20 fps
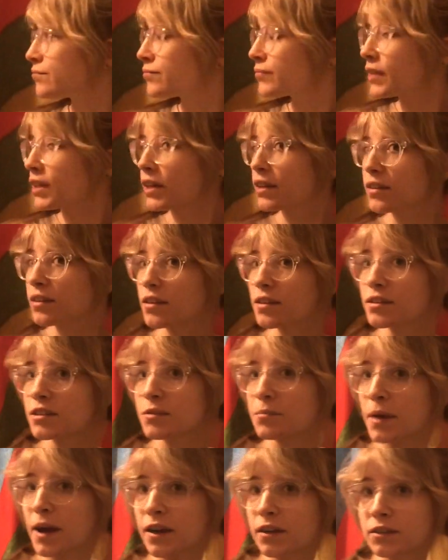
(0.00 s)
like this
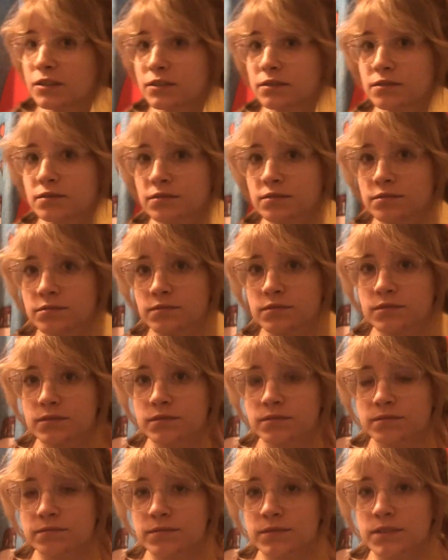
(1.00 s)
amount.
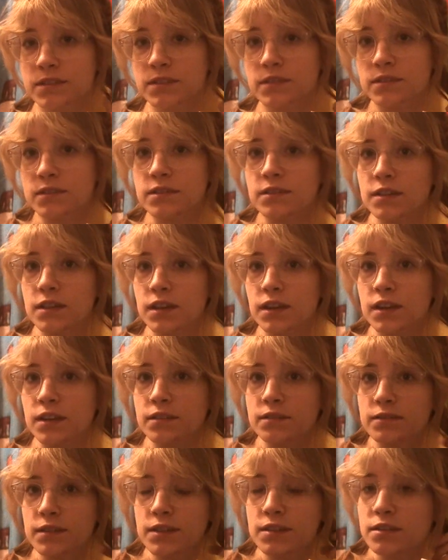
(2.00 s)
Yeah,
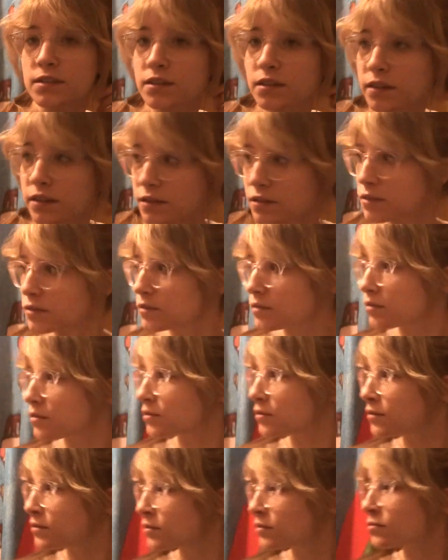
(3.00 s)
that's good.
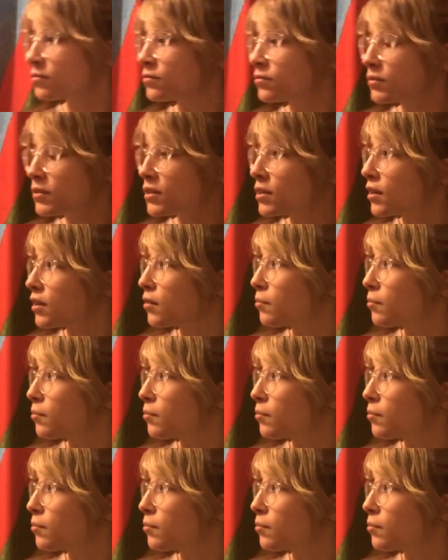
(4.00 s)
It's a good